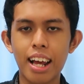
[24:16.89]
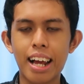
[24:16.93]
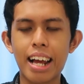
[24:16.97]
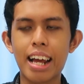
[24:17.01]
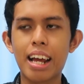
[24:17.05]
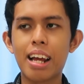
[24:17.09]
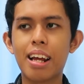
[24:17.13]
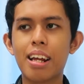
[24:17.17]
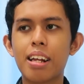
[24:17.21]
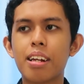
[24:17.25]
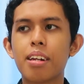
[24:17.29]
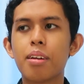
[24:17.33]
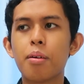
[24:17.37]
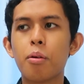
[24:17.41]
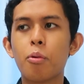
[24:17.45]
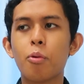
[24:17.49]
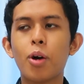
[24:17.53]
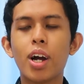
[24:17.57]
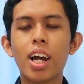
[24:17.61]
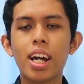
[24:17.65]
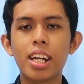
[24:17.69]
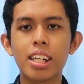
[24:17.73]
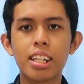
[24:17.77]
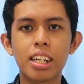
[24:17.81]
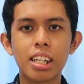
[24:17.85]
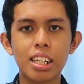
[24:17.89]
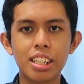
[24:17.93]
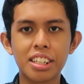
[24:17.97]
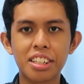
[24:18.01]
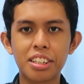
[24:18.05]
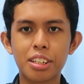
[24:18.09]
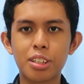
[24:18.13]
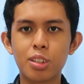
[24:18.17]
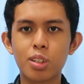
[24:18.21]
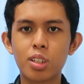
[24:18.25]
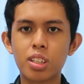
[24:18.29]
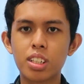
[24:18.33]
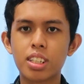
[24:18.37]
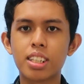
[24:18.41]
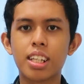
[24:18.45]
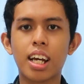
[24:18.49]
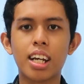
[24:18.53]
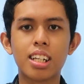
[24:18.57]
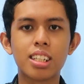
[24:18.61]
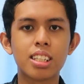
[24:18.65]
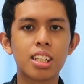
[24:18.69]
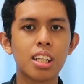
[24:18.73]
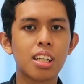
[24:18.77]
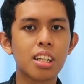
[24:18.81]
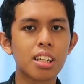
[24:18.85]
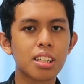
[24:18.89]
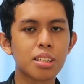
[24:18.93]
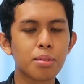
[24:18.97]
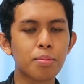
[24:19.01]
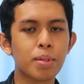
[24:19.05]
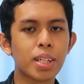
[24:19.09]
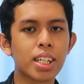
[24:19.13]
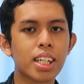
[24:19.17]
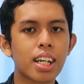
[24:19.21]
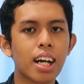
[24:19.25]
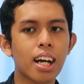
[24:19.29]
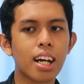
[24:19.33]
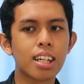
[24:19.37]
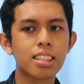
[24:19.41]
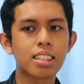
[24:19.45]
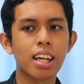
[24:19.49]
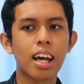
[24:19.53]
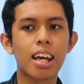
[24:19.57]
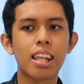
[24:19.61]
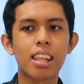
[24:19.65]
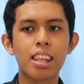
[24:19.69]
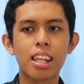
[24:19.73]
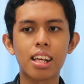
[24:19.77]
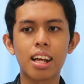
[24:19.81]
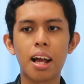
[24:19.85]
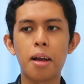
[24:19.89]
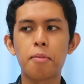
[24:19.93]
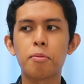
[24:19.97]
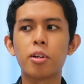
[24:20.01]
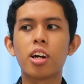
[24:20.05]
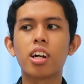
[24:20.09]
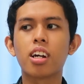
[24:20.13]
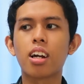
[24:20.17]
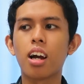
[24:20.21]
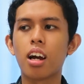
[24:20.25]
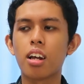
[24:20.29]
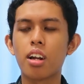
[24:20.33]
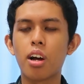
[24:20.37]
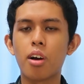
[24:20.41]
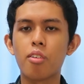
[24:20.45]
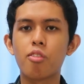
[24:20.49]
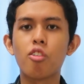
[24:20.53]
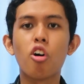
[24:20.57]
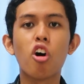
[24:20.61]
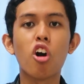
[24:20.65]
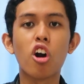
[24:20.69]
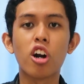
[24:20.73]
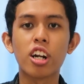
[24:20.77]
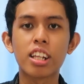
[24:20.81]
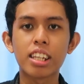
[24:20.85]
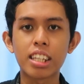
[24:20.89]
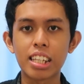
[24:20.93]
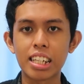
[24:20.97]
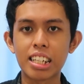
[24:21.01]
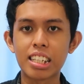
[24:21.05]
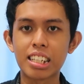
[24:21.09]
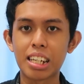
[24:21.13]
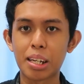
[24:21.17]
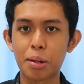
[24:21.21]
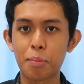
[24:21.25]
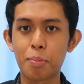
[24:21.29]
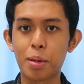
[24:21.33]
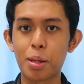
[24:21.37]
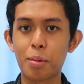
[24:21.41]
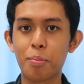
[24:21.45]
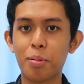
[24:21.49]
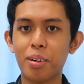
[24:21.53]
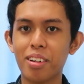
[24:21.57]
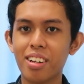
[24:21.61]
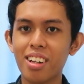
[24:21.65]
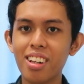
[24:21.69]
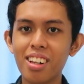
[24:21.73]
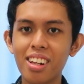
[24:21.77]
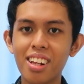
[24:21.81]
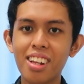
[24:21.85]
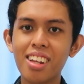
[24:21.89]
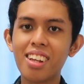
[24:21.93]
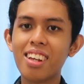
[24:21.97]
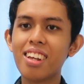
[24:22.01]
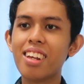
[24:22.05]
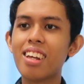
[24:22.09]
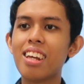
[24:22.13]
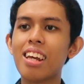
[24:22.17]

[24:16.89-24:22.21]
And why I didn't choose TESL is because I think I'm not cut out for teaching people.